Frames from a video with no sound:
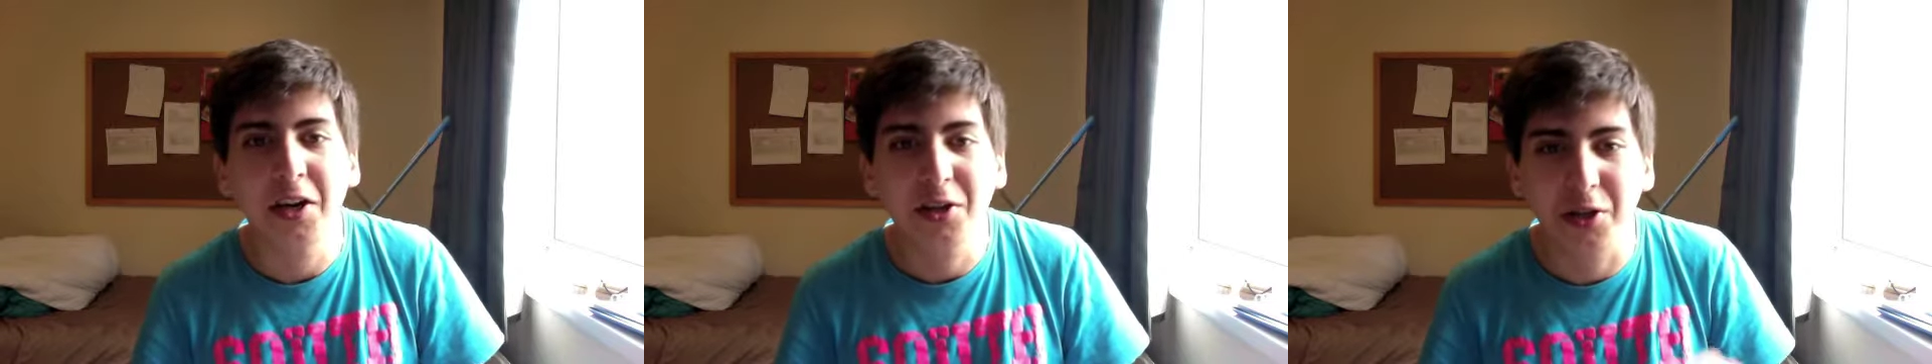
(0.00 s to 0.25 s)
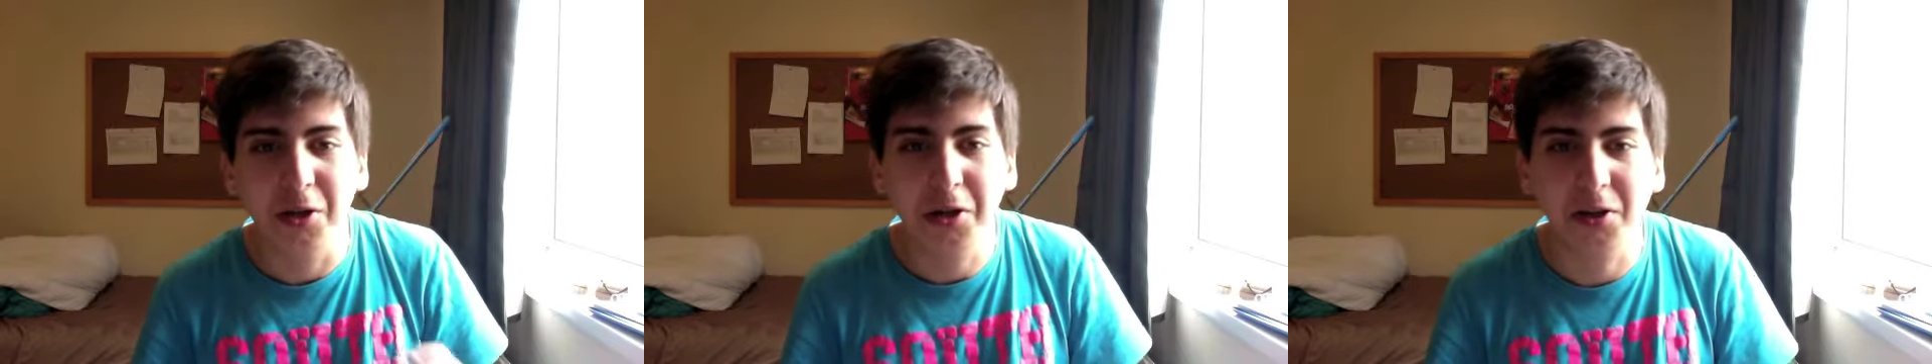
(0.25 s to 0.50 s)

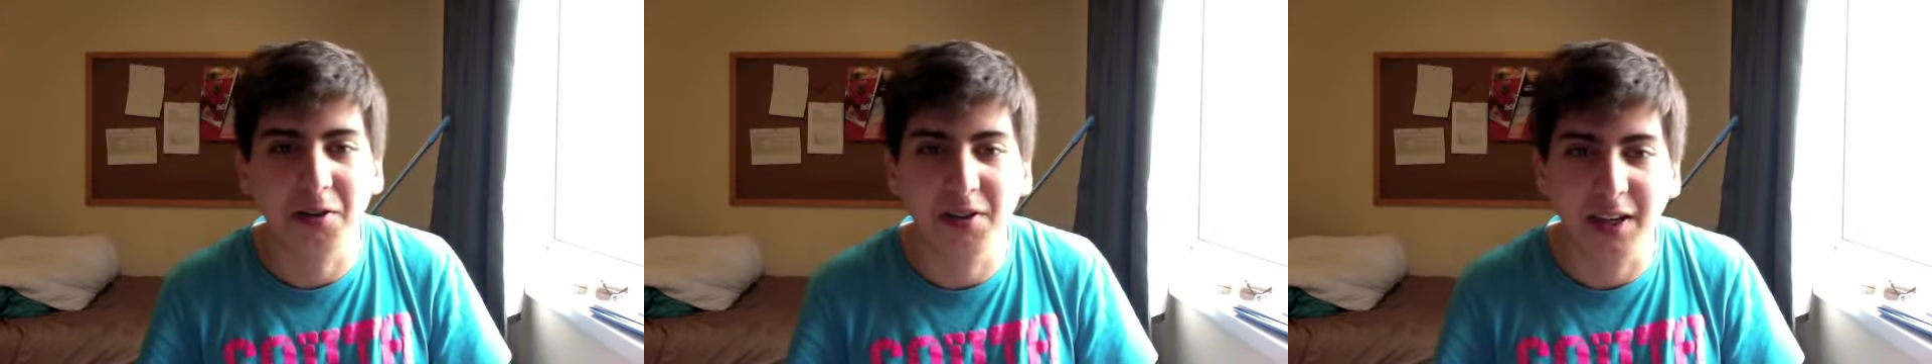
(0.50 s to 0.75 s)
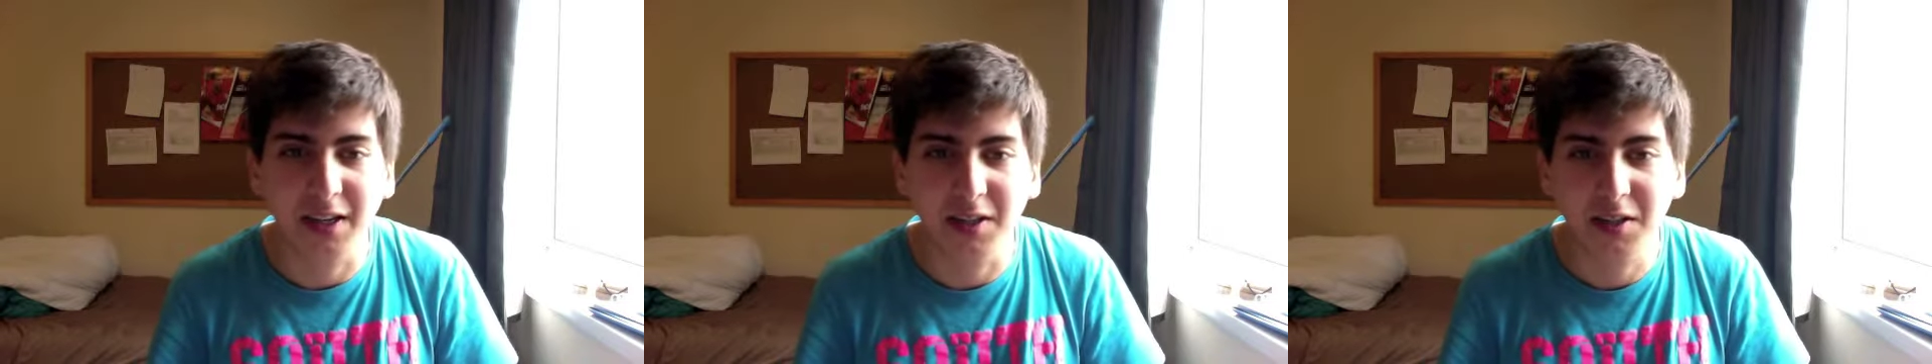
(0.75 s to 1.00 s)
to look at
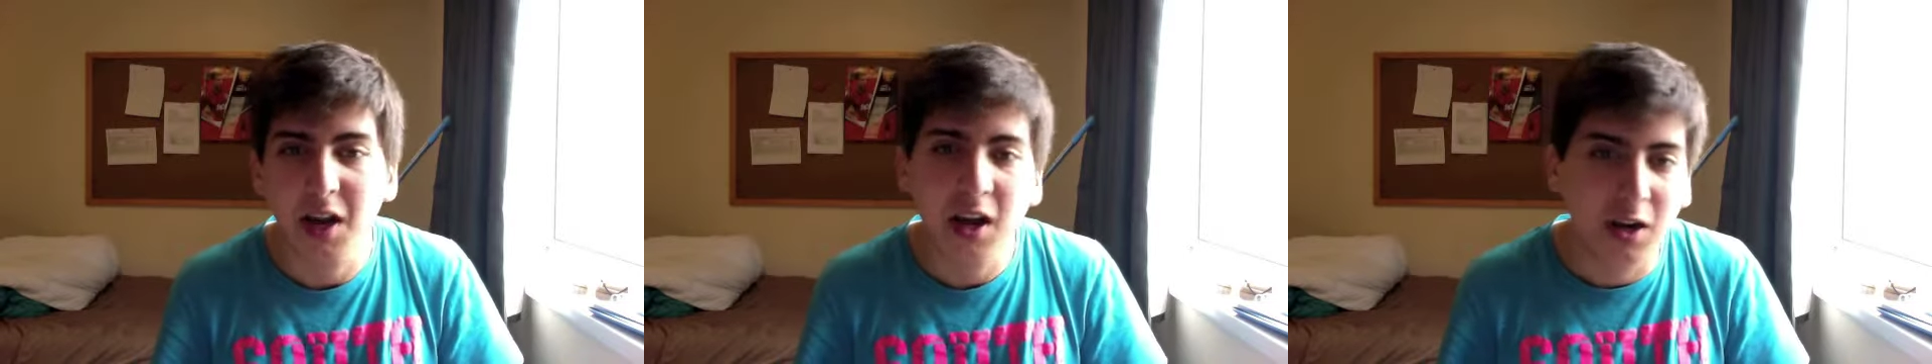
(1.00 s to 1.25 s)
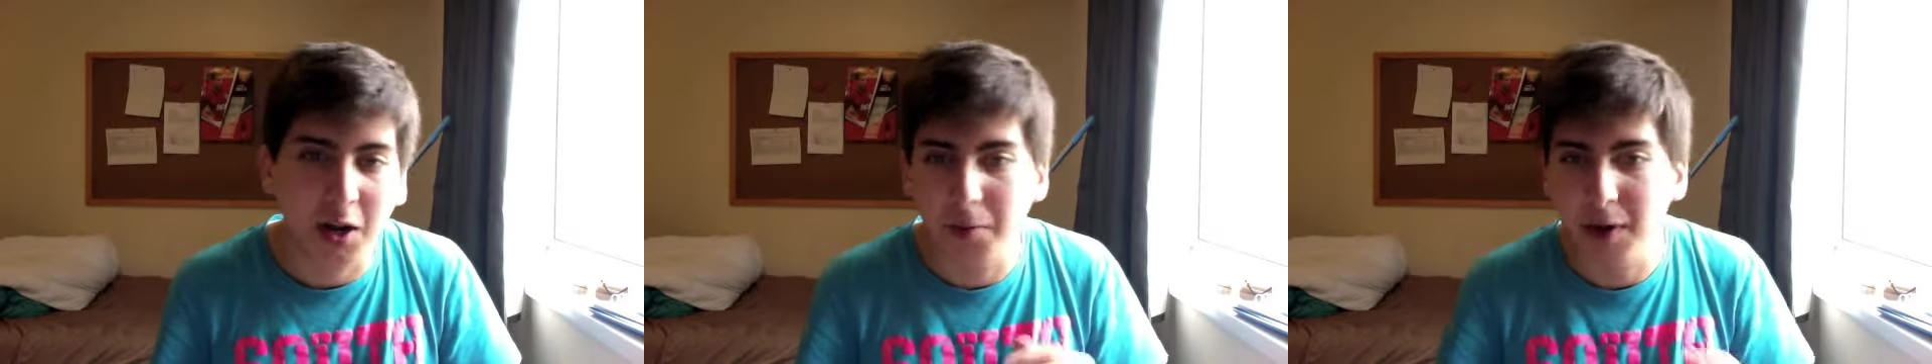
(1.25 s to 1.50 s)
things
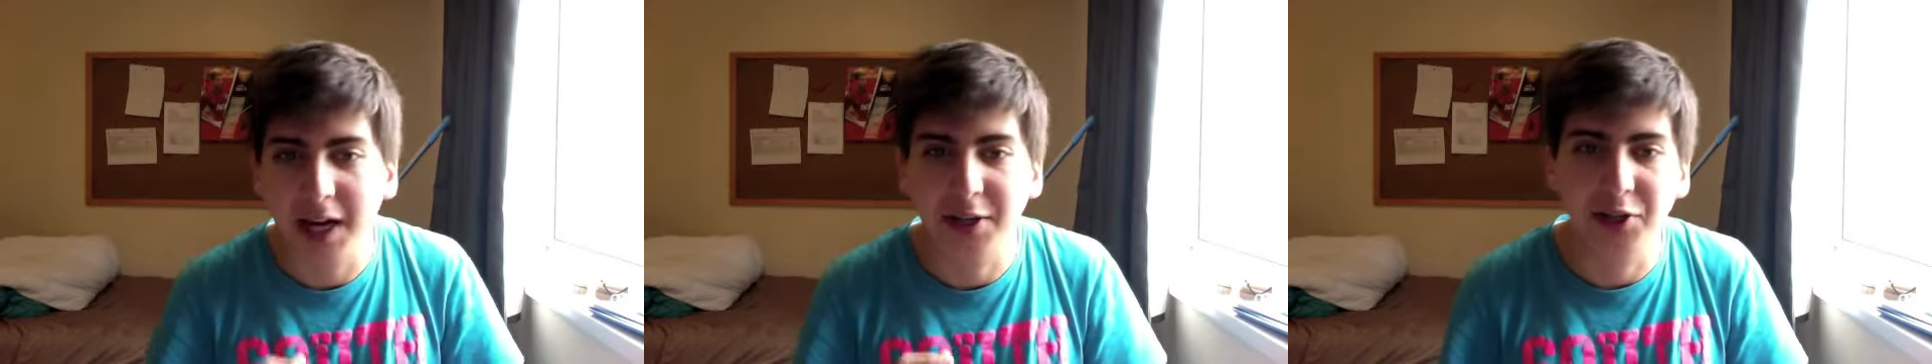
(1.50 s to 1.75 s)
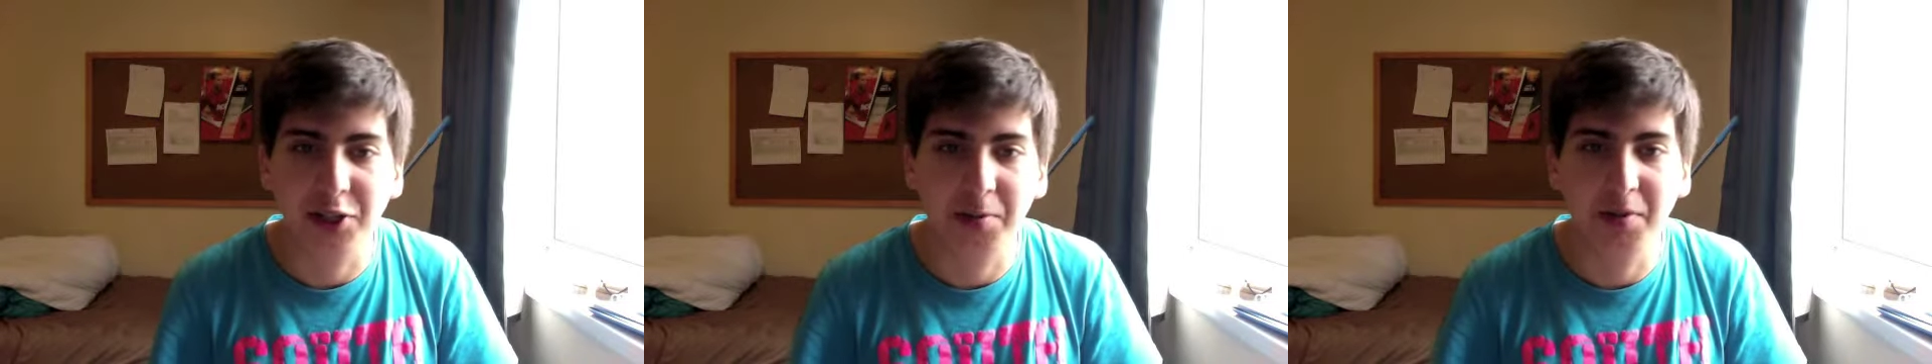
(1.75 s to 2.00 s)
like
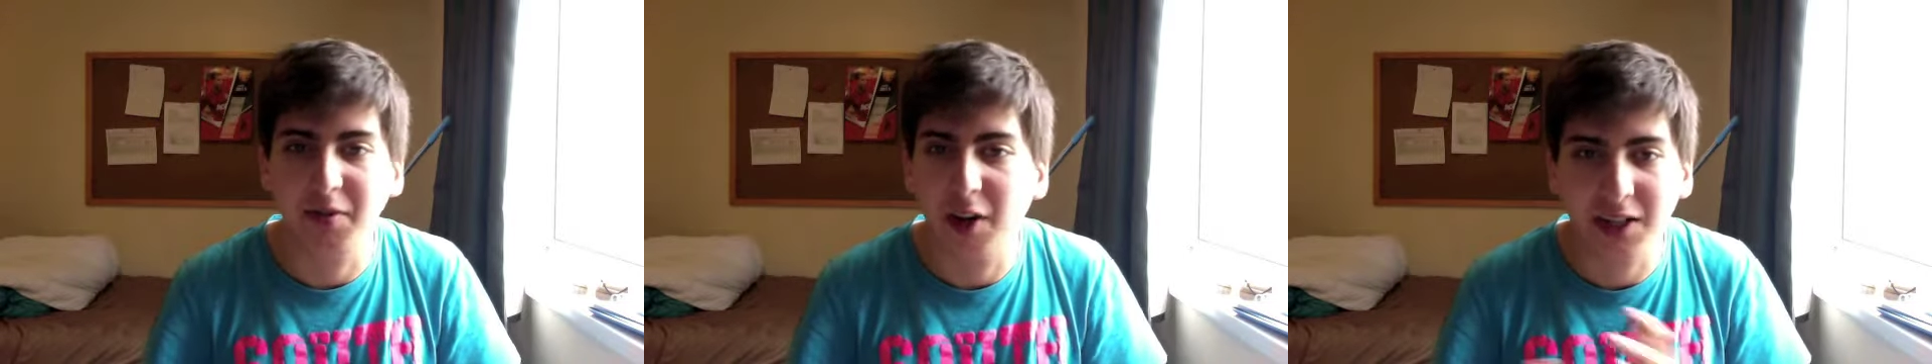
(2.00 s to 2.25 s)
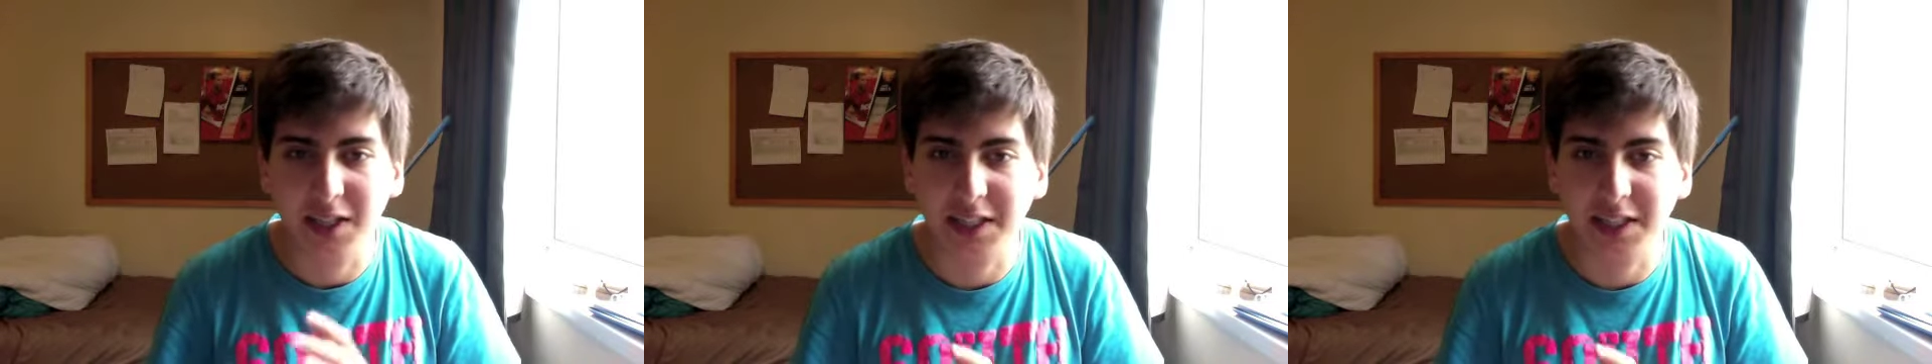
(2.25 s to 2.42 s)
relationship advice,